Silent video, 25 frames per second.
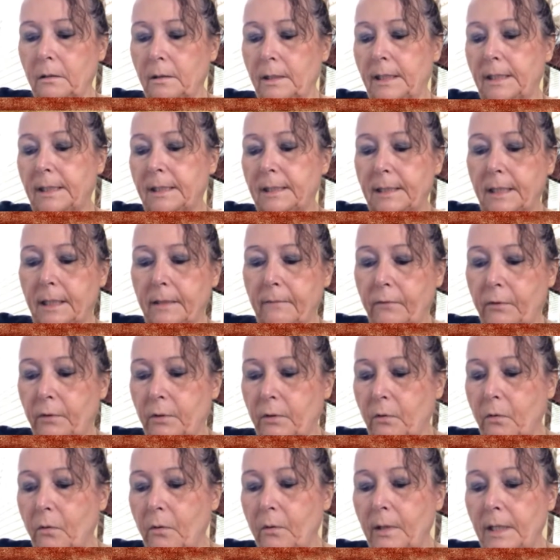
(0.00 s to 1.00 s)
Instead of
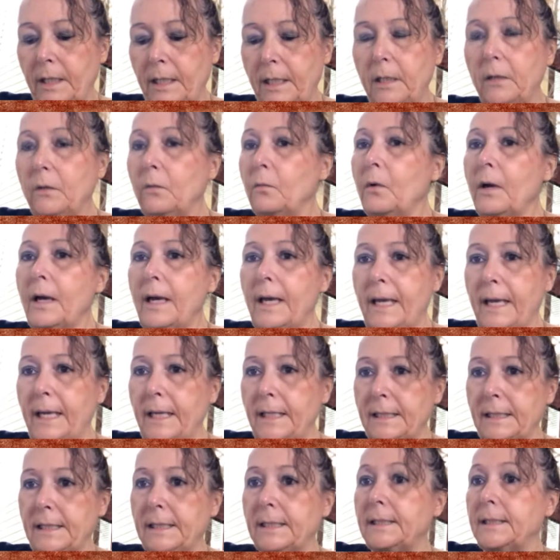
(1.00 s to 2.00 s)
throwing it
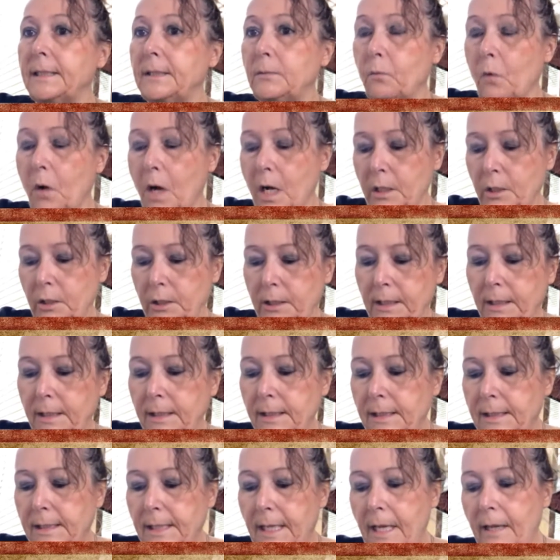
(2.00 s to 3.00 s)
away, wash it
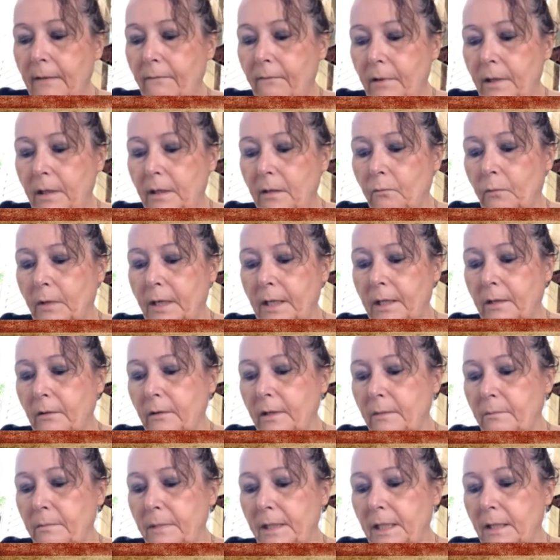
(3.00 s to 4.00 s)
and save it, whether
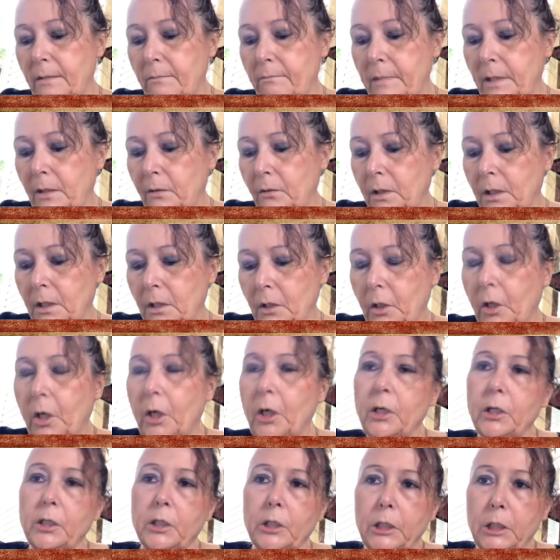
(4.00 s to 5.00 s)
it be a milk
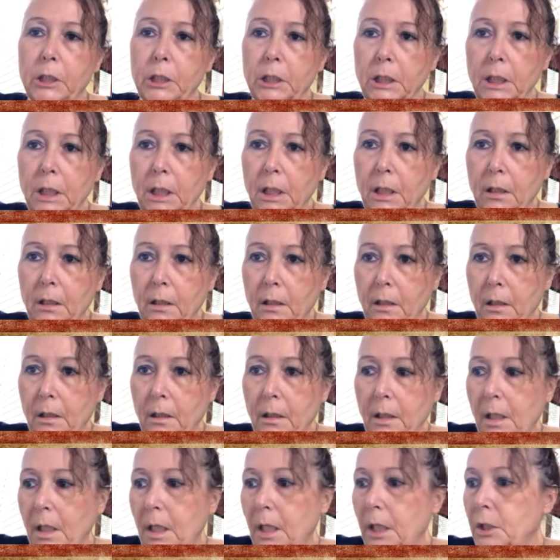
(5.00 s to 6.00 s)
carton,
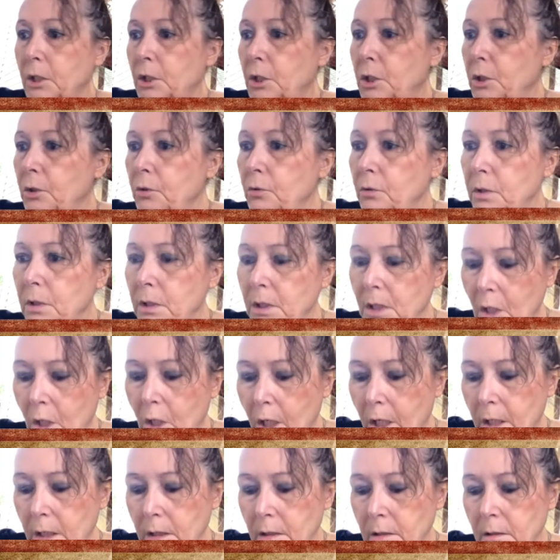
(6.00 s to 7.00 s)
a juice
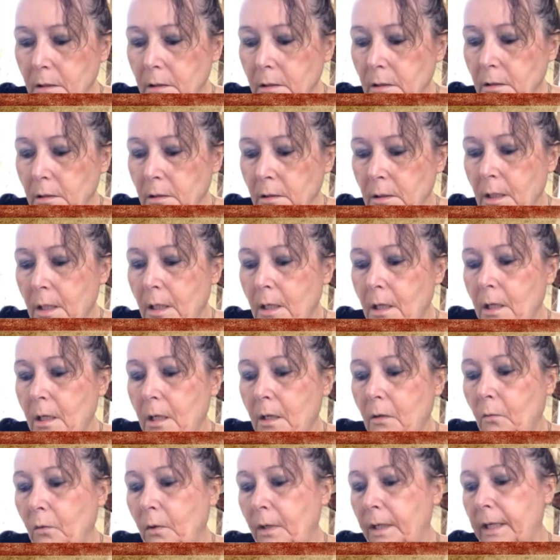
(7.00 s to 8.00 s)
carton,
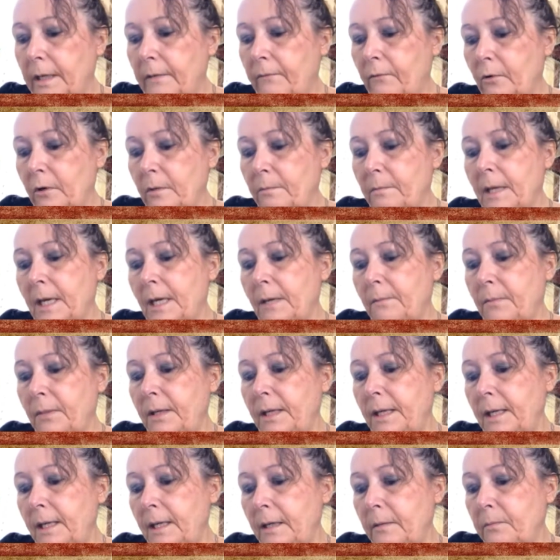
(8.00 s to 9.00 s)
whatever it may
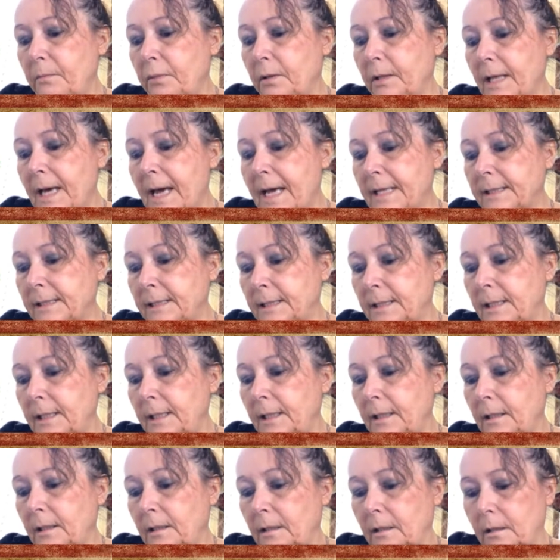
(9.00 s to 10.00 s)
be,
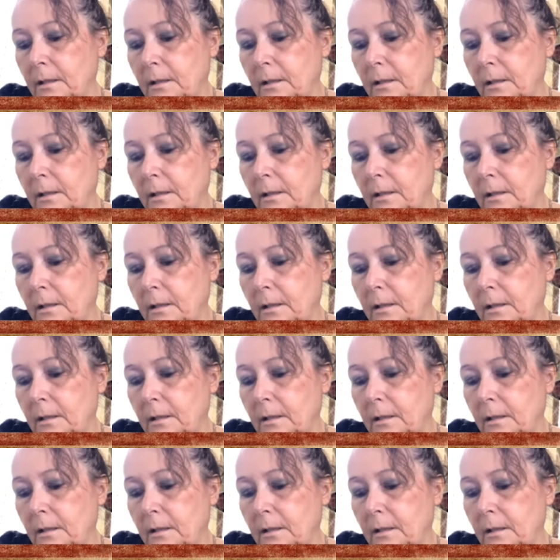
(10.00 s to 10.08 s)
plastic.